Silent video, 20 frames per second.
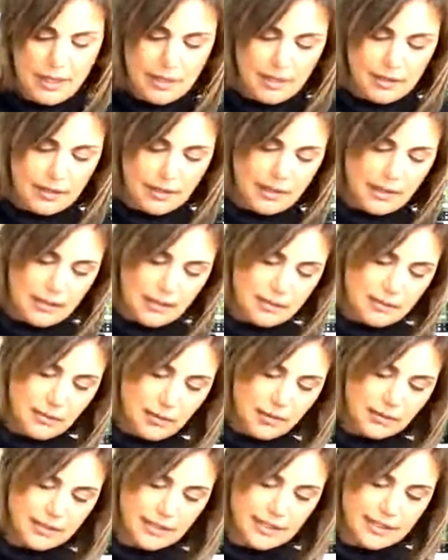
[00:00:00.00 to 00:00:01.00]
Get them
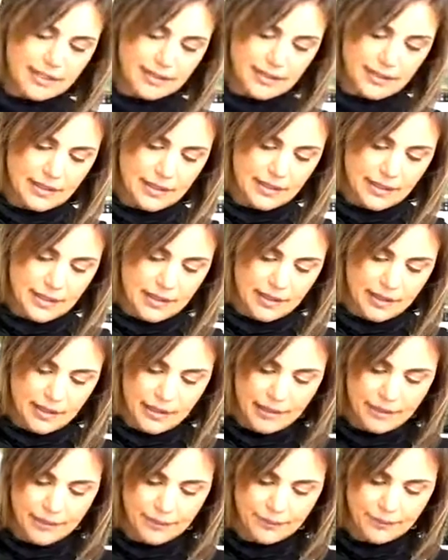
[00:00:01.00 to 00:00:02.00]
all nice and in
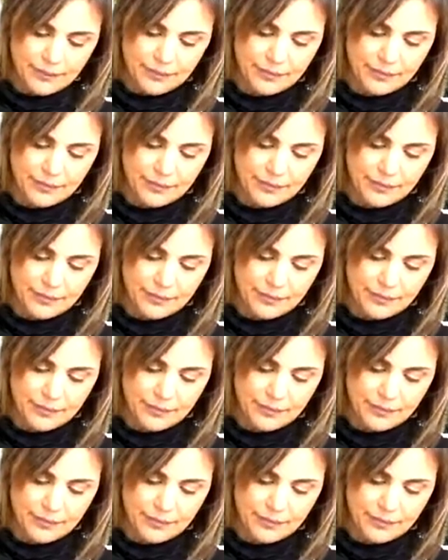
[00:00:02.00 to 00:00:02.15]
there.